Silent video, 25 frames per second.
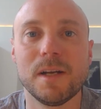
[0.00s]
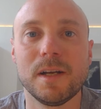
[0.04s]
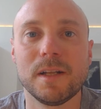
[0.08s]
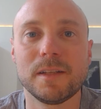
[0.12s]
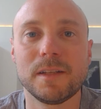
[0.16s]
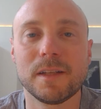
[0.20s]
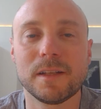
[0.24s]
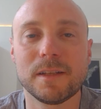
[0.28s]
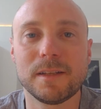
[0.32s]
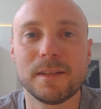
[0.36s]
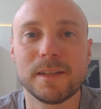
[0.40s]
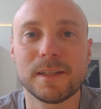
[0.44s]

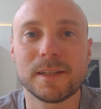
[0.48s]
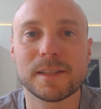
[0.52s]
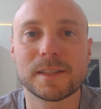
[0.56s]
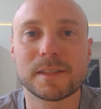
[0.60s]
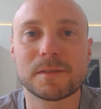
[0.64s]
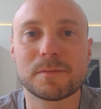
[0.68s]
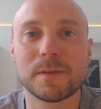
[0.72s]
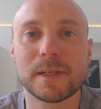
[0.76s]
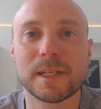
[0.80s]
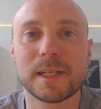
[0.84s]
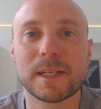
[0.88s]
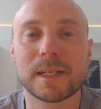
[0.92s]
The other thing
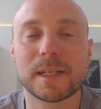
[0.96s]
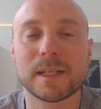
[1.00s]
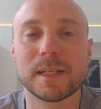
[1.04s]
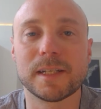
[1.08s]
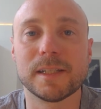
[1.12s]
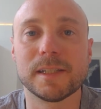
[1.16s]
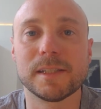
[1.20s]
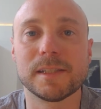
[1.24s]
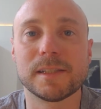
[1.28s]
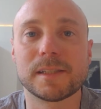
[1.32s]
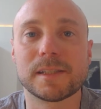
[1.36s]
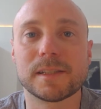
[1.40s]
this week
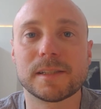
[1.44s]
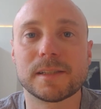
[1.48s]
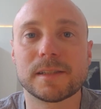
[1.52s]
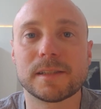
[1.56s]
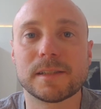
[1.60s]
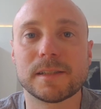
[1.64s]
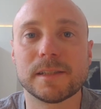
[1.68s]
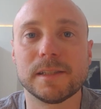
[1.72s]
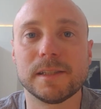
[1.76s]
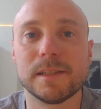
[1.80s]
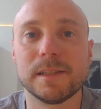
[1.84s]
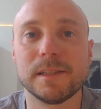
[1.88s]
is
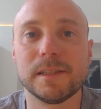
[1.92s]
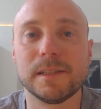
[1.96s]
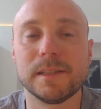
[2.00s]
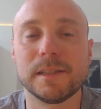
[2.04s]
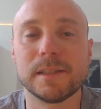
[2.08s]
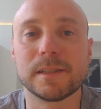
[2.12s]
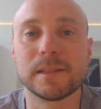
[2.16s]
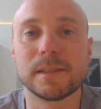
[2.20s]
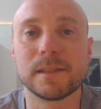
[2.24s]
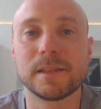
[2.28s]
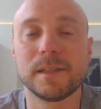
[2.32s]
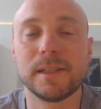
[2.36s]

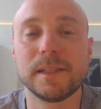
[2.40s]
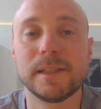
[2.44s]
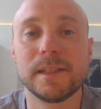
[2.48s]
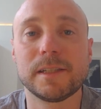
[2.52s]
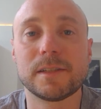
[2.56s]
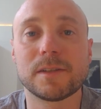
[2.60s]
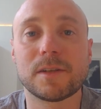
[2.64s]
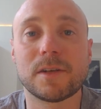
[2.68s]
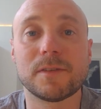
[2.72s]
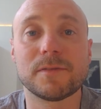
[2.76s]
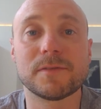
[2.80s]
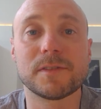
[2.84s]
the
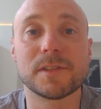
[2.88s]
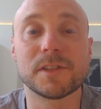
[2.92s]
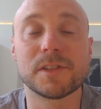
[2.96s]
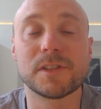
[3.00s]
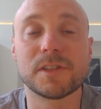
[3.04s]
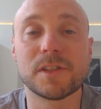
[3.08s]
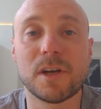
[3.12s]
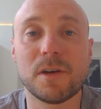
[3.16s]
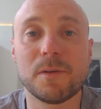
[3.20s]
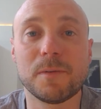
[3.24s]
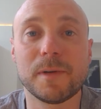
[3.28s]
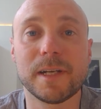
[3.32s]
lead of the
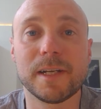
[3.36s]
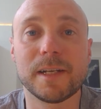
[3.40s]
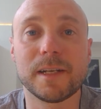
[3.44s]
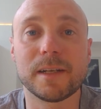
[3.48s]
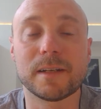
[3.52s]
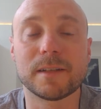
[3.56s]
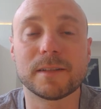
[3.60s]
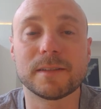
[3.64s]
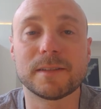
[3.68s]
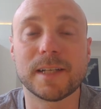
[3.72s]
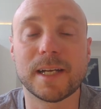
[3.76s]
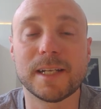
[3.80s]

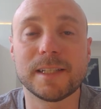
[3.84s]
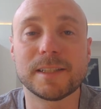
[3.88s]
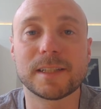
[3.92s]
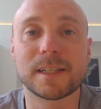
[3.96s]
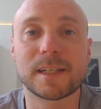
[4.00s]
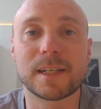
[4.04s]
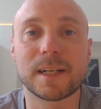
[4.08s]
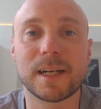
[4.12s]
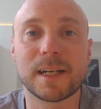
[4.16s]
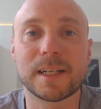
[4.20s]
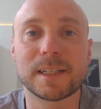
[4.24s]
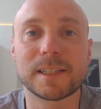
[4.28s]
Zoe data
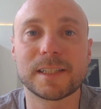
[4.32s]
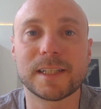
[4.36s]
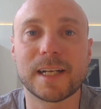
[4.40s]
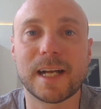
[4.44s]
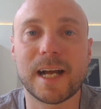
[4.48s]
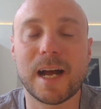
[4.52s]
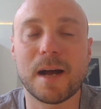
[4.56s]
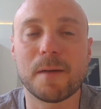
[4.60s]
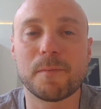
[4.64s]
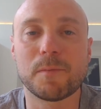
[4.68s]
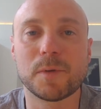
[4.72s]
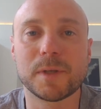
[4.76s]
collection
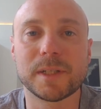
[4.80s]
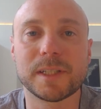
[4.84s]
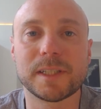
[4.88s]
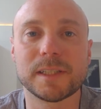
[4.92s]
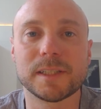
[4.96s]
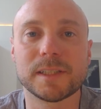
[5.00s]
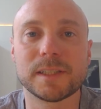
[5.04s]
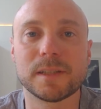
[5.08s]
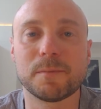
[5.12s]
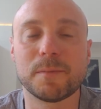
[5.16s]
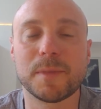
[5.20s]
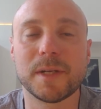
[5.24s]
app, which
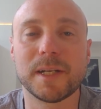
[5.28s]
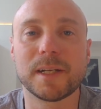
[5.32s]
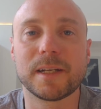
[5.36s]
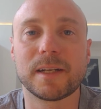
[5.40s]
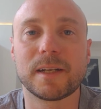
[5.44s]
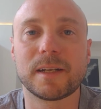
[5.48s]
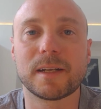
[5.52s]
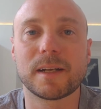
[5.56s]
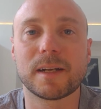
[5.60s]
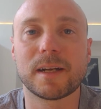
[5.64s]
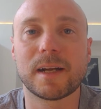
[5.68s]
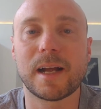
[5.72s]
is a
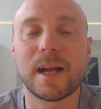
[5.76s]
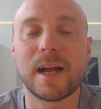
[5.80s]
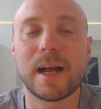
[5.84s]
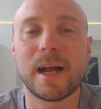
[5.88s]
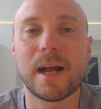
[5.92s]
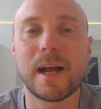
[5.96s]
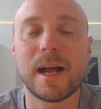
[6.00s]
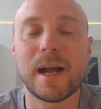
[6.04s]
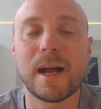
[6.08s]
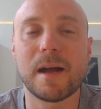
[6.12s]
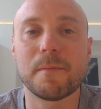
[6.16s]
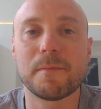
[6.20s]
big
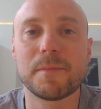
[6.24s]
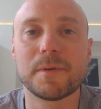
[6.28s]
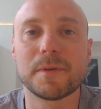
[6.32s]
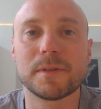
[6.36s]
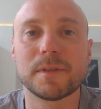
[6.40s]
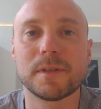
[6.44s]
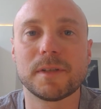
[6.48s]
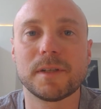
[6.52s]
app